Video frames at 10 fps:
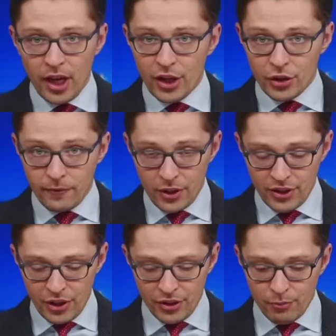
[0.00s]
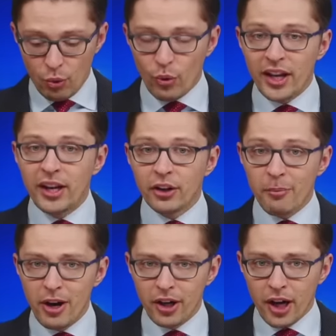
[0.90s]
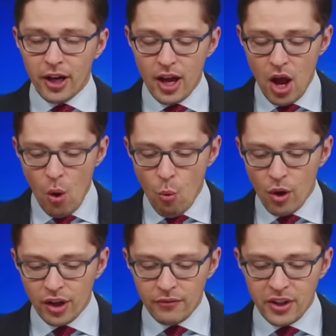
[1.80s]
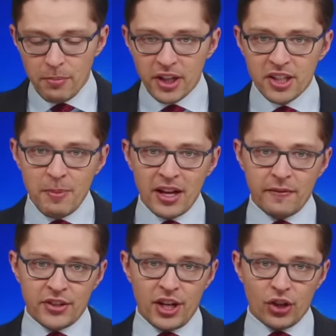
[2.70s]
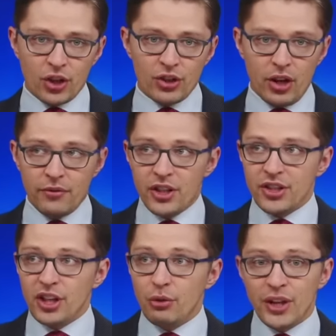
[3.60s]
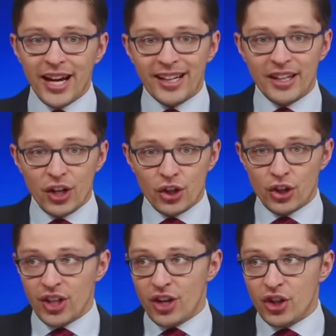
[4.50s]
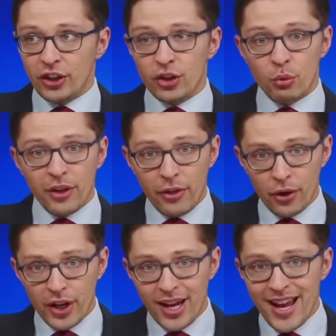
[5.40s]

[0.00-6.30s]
And so, for instance, right here in America, one of the biggest manifestations of this United Nations Agenda 2030